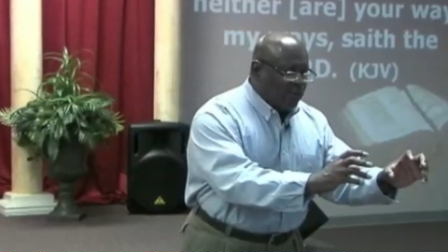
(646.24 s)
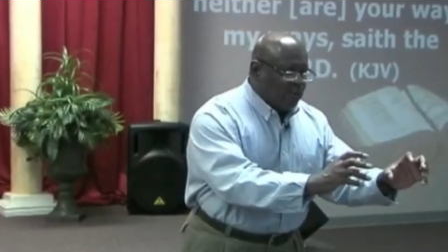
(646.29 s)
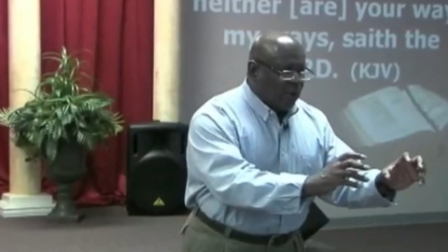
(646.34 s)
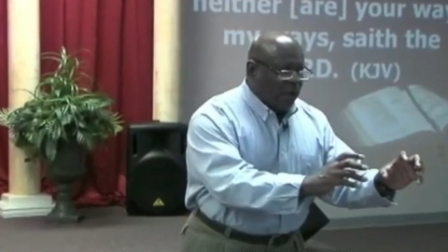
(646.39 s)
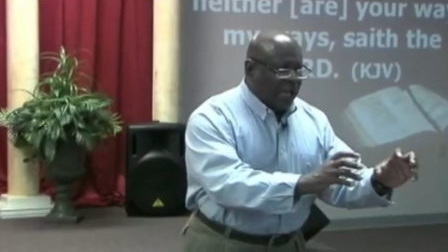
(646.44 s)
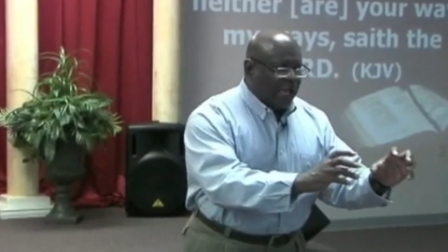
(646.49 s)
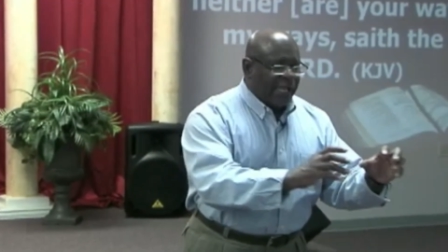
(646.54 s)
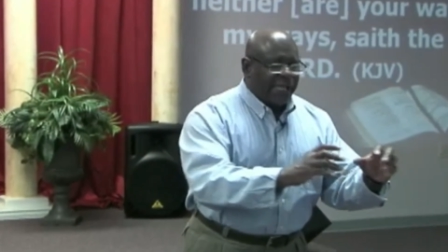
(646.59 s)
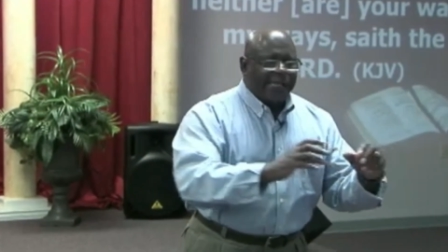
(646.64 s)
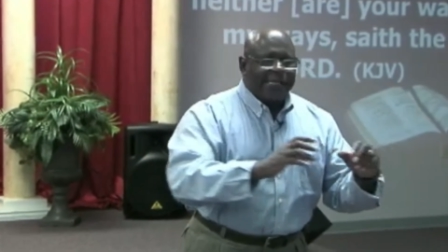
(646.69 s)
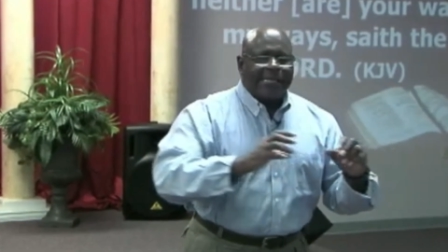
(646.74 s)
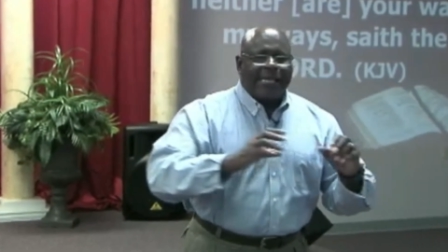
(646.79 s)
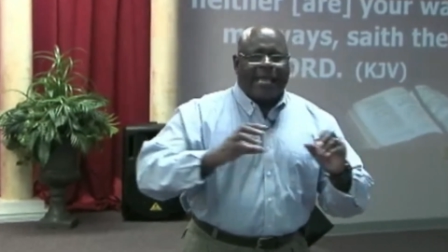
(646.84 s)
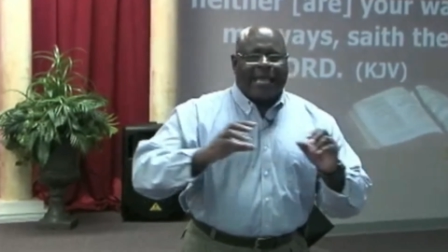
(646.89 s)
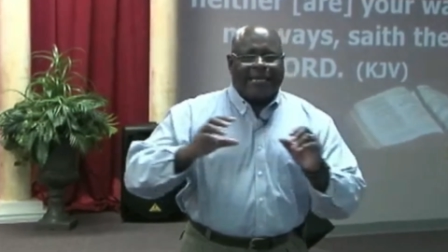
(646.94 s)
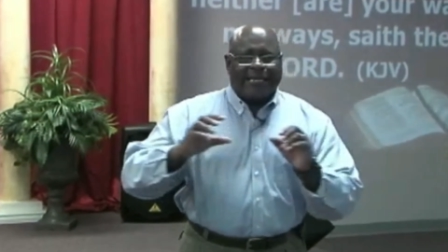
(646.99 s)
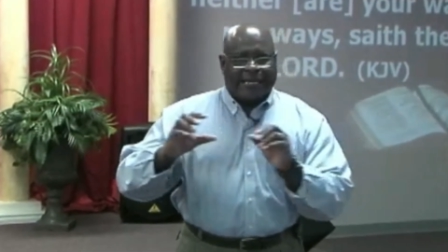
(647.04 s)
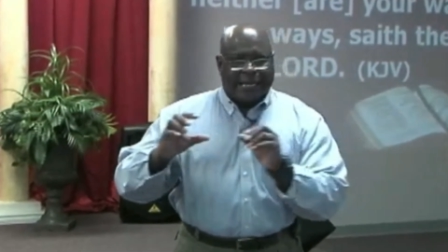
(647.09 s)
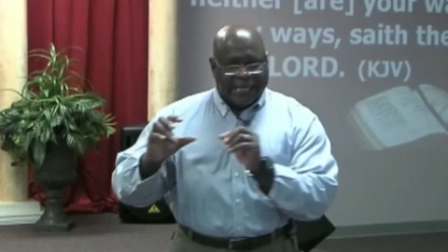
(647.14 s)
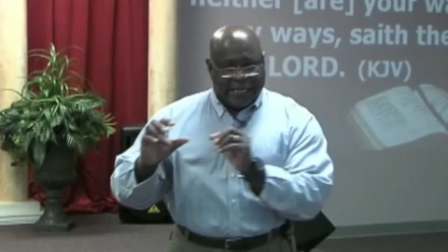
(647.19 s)
way
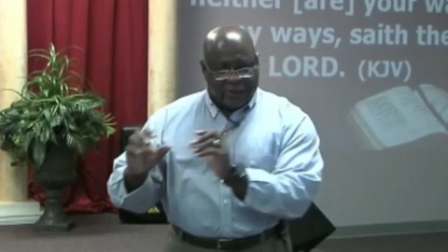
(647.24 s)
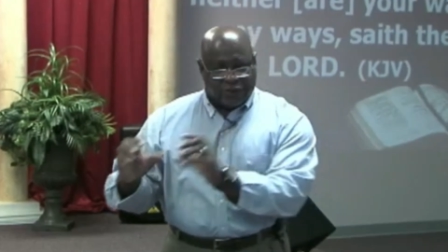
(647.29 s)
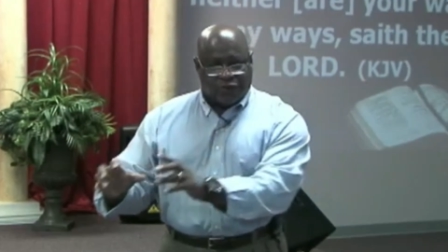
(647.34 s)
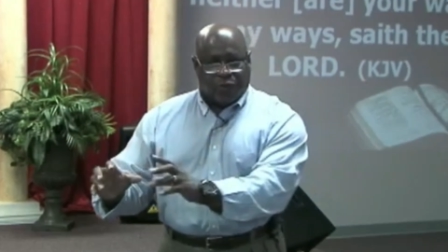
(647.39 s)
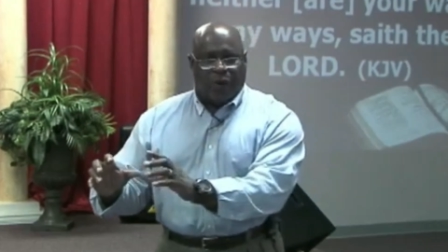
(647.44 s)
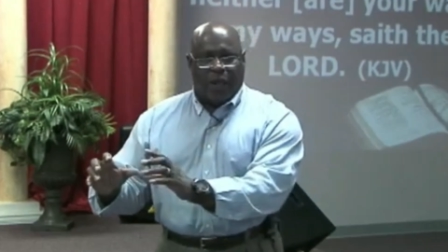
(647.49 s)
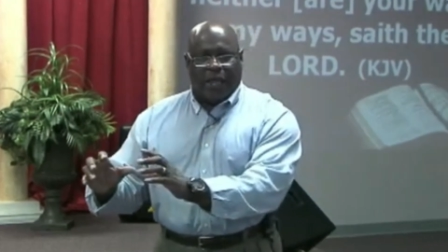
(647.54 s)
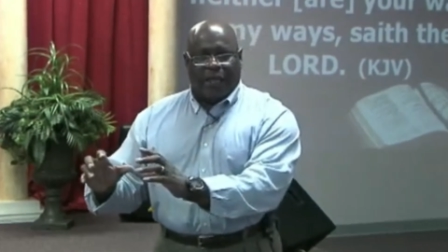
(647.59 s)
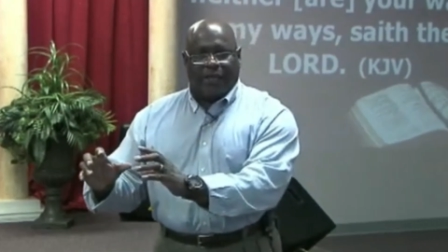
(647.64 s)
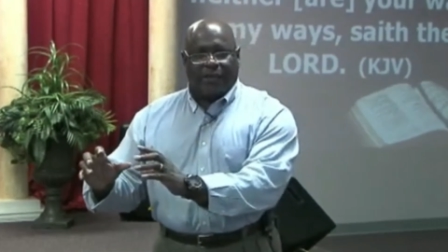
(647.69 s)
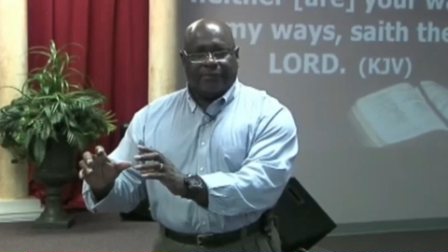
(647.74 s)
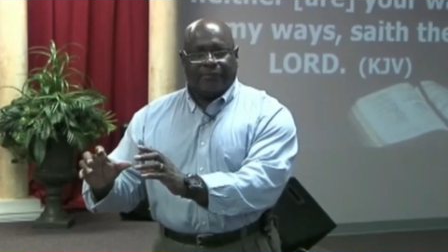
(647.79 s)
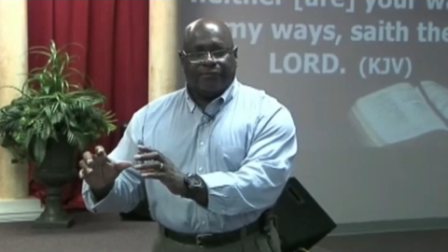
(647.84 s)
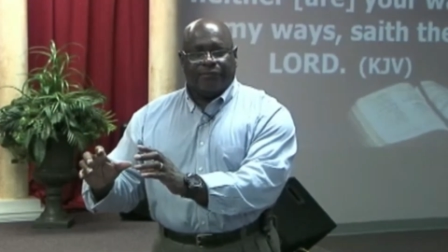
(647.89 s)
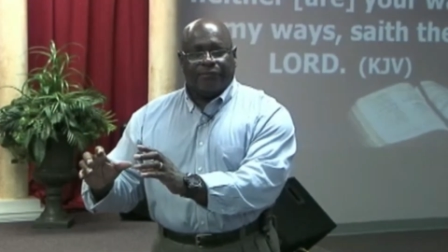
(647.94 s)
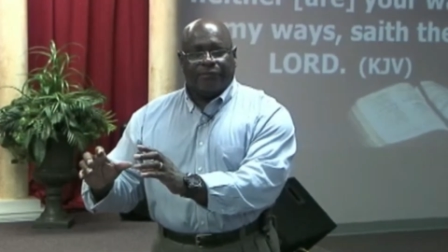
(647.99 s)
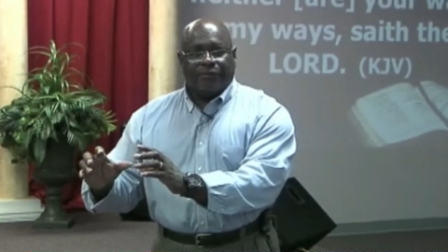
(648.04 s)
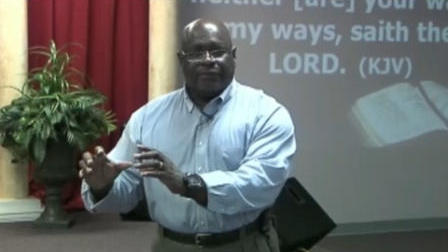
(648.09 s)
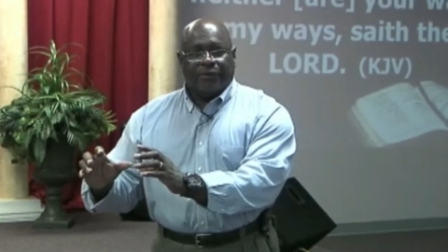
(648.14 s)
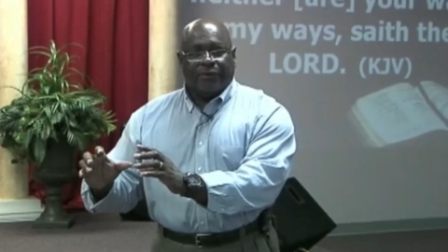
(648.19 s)
and his way.
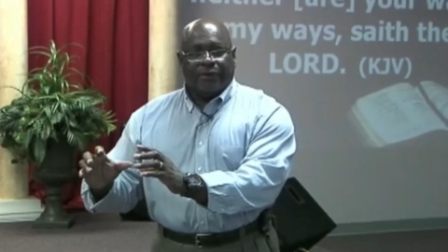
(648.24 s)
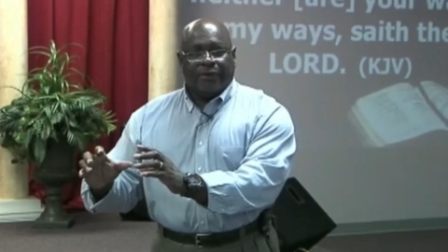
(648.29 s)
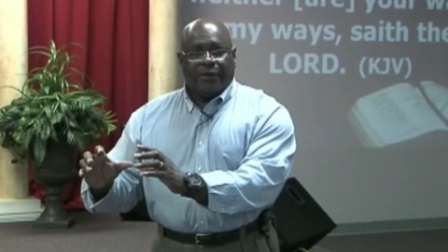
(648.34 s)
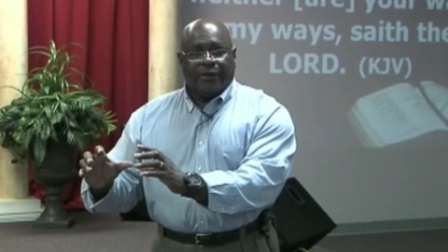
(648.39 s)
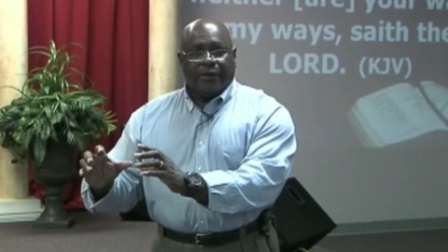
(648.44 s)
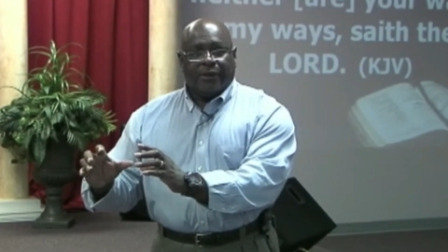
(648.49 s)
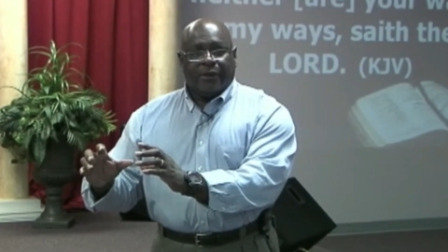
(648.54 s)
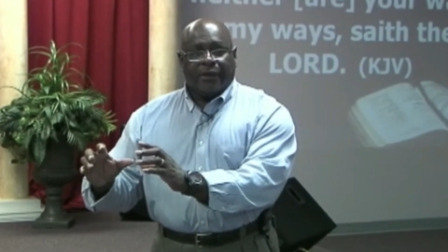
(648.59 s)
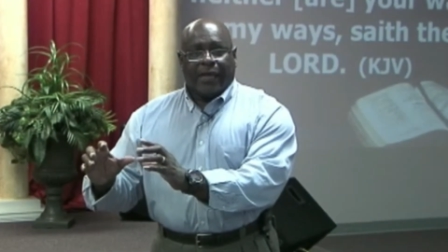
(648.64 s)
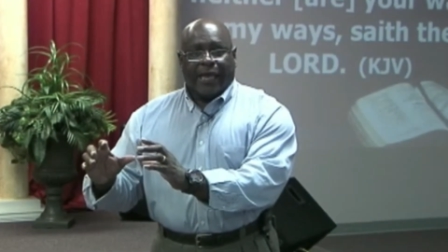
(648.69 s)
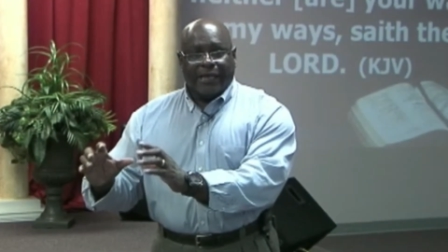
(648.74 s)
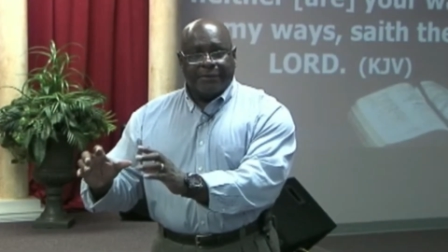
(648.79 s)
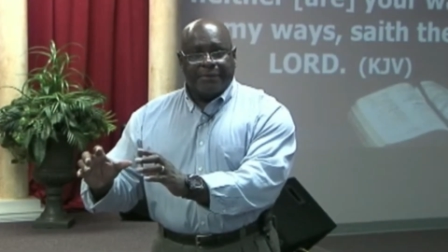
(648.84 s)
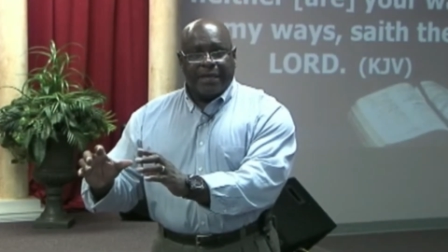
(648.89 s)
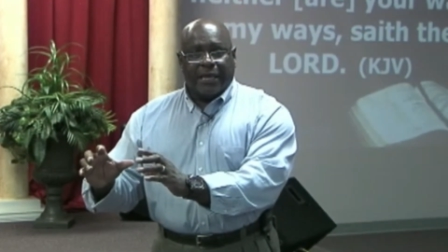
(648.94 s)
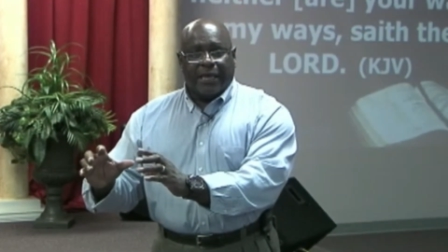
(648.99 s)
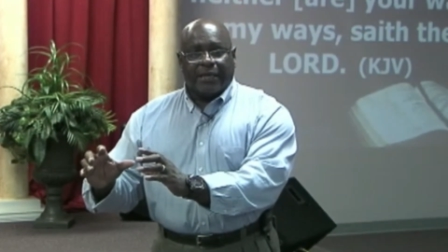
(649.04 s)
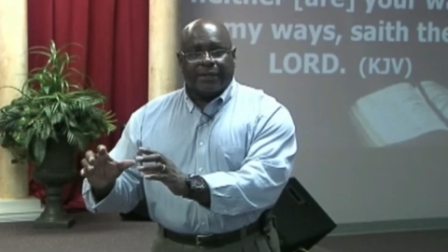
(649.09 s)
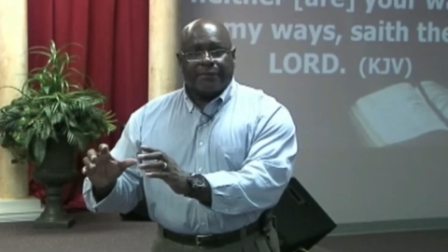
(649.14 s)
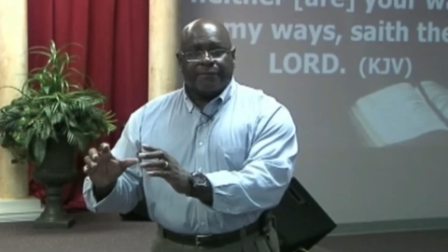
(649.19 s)

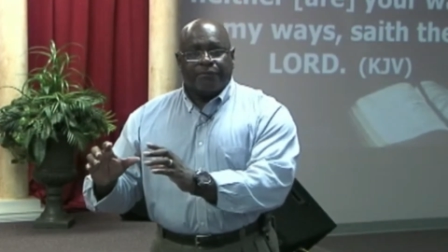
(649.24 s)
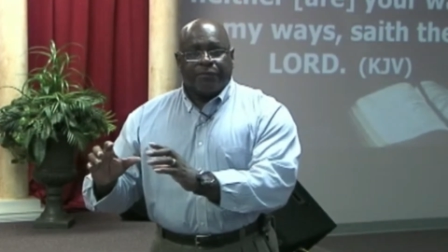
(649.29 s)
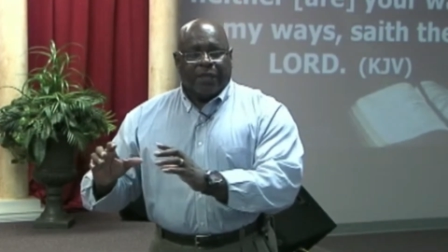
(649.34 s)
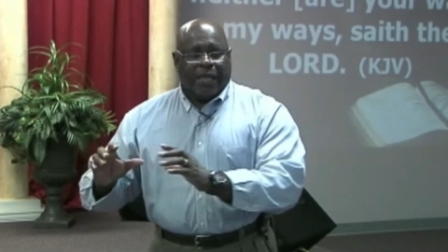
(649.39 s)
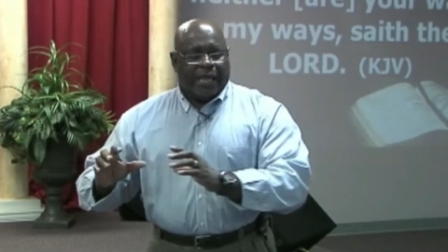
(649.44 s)
Amen.